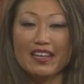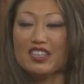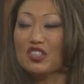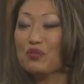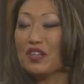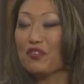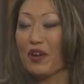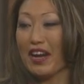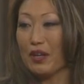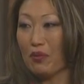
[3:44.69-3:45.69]
and this is really
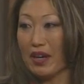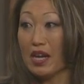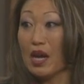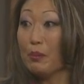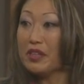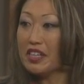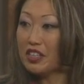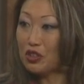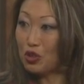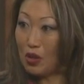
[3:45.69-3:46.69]
for anyone, but the
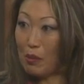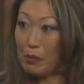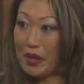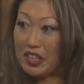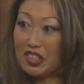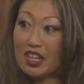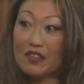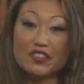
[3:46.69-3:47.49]
initial trauma patient,